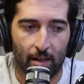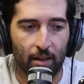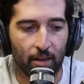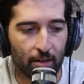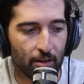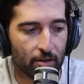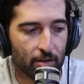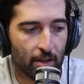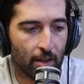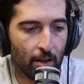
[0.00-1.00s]
And I think
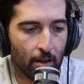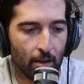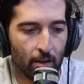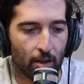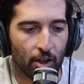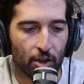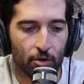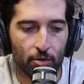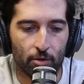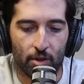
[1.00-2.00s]
there's a
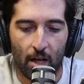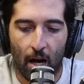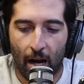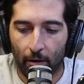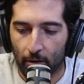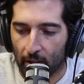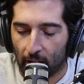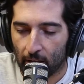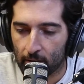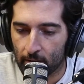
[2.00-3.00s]
huge
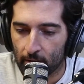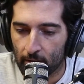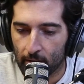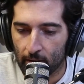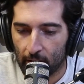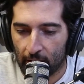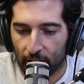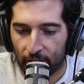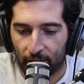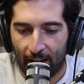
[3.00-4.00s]
irony in
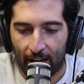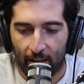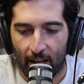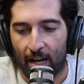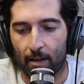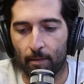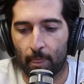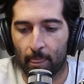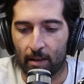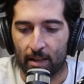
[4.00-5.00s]
the fact that
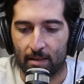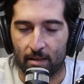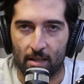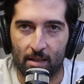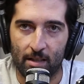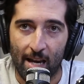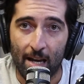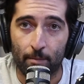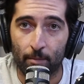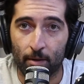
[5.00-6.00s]
it's the
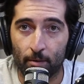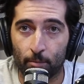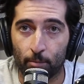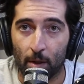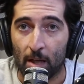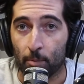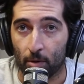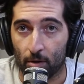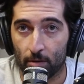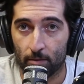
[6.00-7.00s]
same
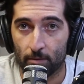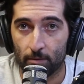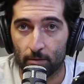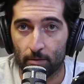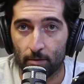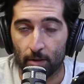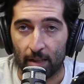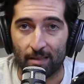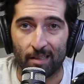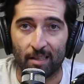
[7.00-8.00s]
people,
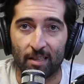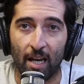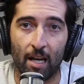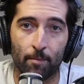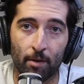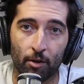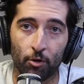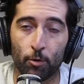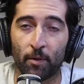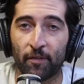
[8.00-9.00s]
it's the same
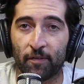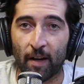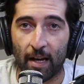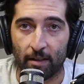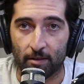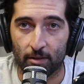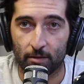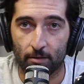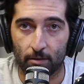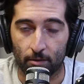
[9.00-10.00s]
group of
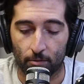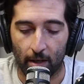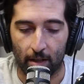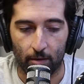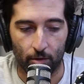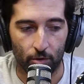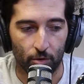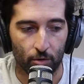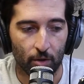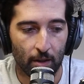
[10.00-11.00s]
fans, right,
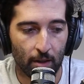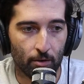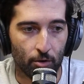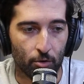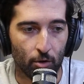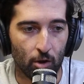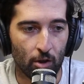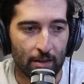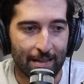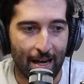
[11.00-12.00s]
who who
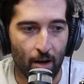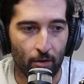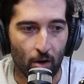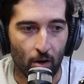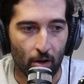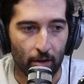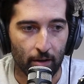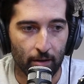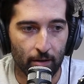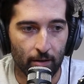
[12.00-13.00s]
look down
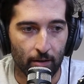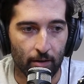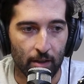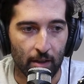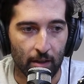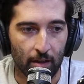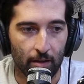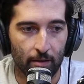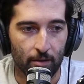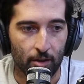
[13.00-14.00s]
on
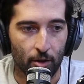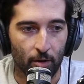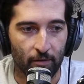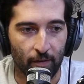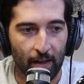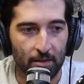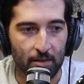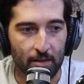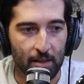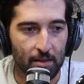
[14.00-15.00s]
the, you know, advanced
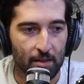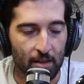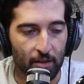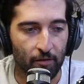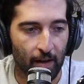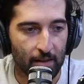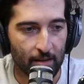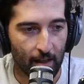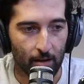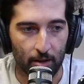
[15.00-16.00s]
statistics and
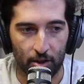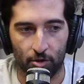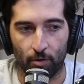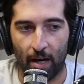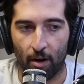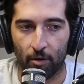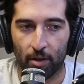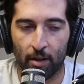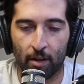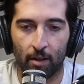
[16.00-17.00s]
advanced analytics crowd,
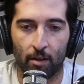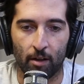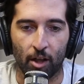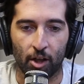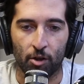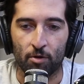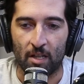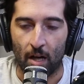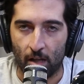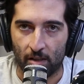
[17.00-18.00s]

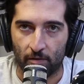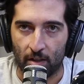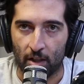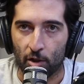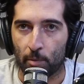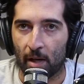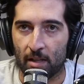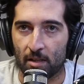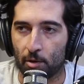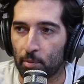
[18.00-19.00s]
accusing us of
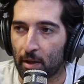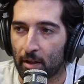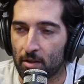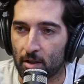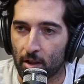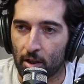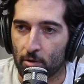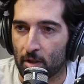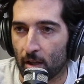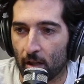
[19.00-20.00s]
dehumanizing the players and
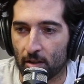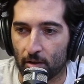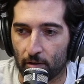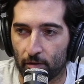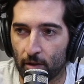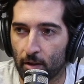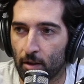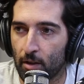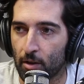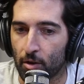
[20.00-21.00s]
accusing us of,
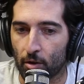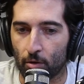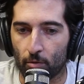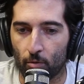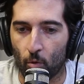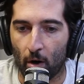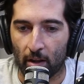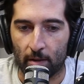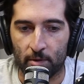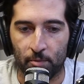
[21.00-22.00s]
you know,
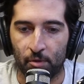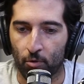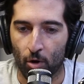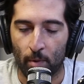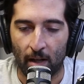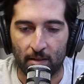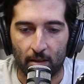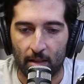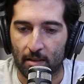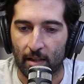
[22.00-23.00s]
wanting them to be robots
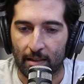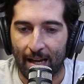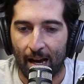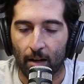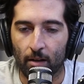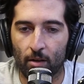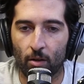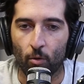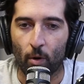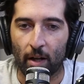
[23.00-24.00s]
and things like that,
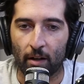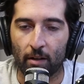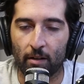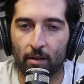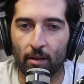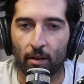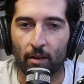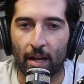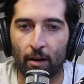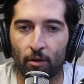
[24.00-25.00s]
when
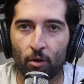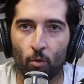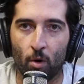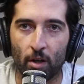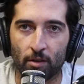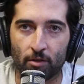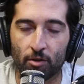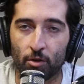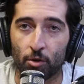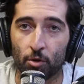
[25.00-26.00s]
they are the
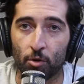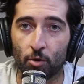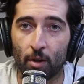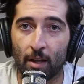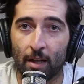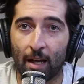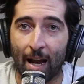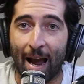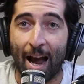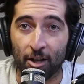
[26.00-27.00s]
ones who
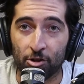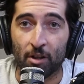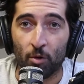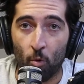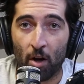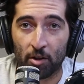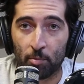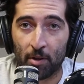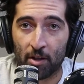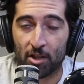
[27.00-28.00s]
actually want the
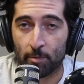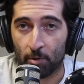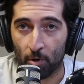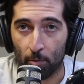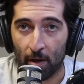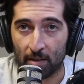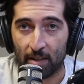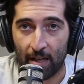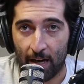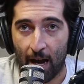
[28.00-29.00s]
players to be robots
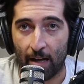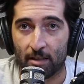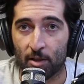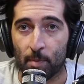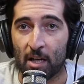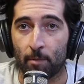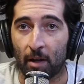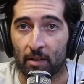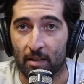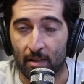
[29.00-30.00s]
and not speak
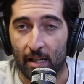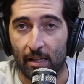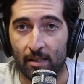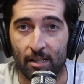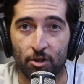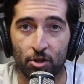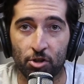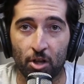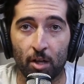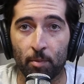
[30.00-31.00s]
about these things and just
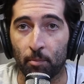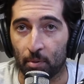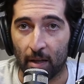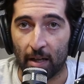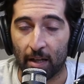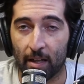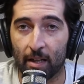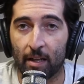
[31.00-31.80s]
shut up and play.